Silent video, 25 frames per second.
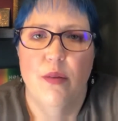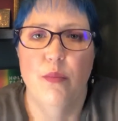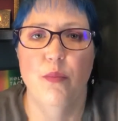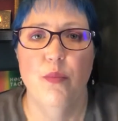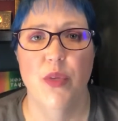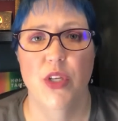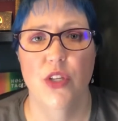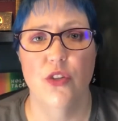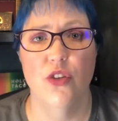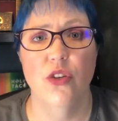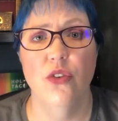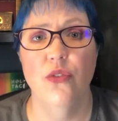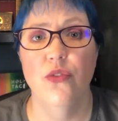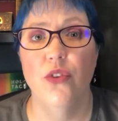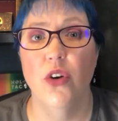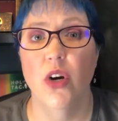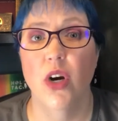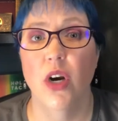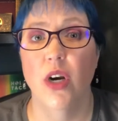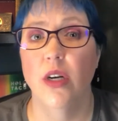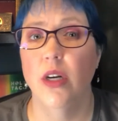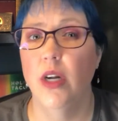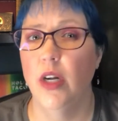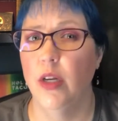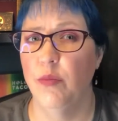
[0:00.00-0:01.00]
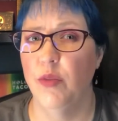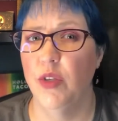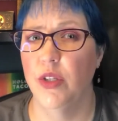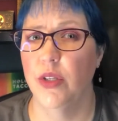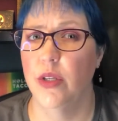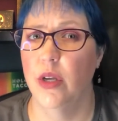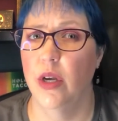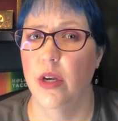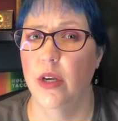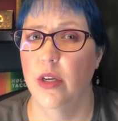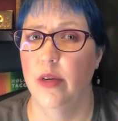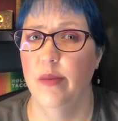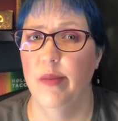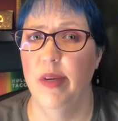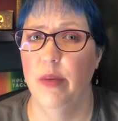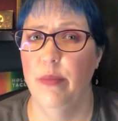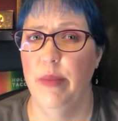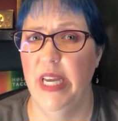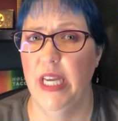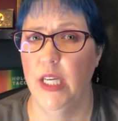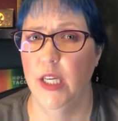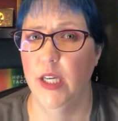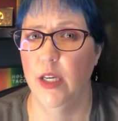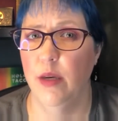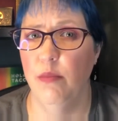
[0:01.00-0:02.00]
But so far, I'm just talking about
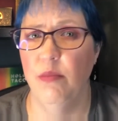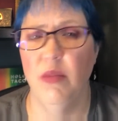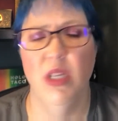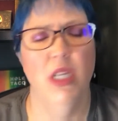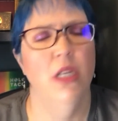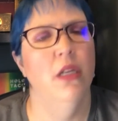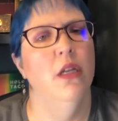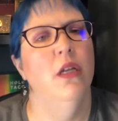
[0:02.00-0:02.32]
makeup.